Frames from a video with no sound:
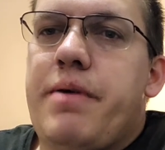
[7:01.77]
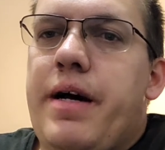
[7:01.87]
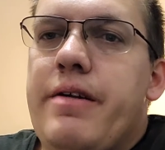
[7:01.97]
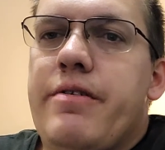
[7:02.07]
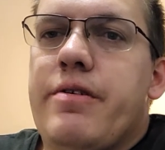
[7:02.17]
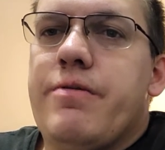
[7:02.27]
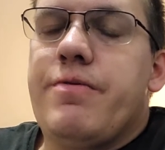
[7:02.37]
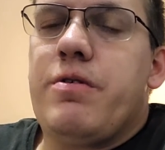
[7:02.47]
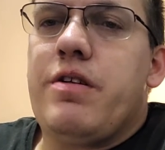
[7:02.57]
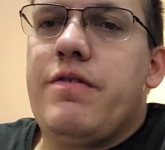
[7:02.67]
binder
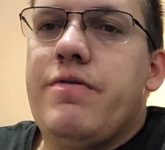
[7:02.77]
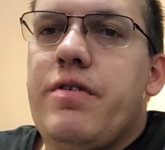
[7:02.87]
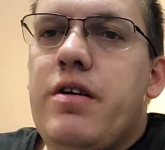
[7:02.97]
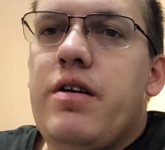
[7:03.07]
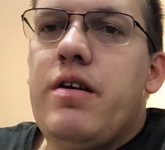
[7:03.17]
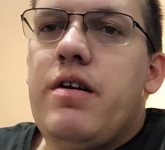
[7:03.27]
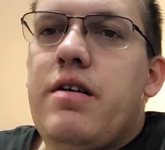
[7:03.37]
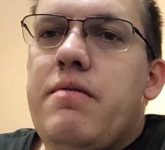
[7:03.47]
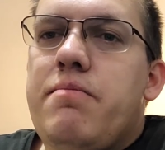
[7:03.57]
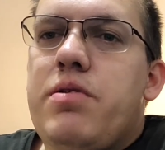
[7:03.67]
full of
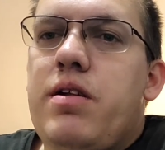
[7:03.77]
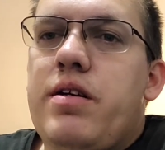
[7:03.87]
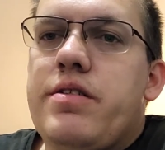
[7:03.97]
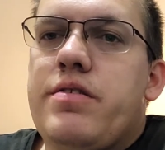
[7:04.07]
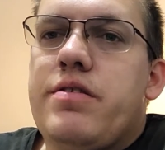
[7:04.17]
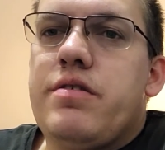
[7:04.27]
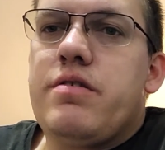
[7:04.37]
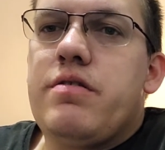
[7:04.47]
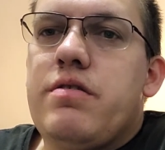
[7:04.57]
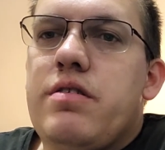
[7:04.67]
plugs
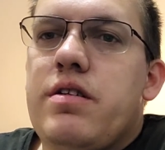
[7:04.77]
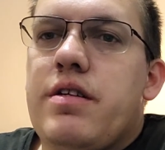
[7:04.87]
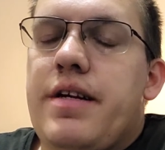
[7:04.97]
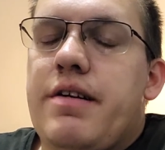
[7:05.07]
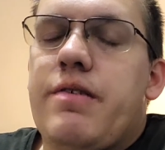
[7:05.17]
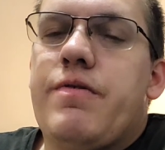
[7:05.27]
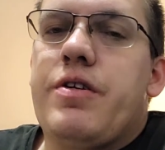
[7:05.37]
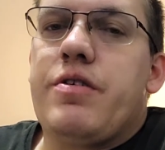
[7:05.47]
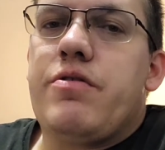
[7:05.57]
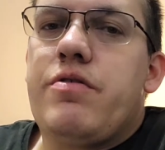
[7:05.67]
and connector
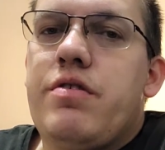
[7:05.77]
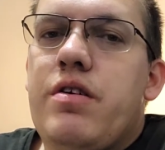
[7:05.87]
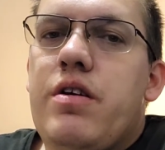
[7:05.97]
views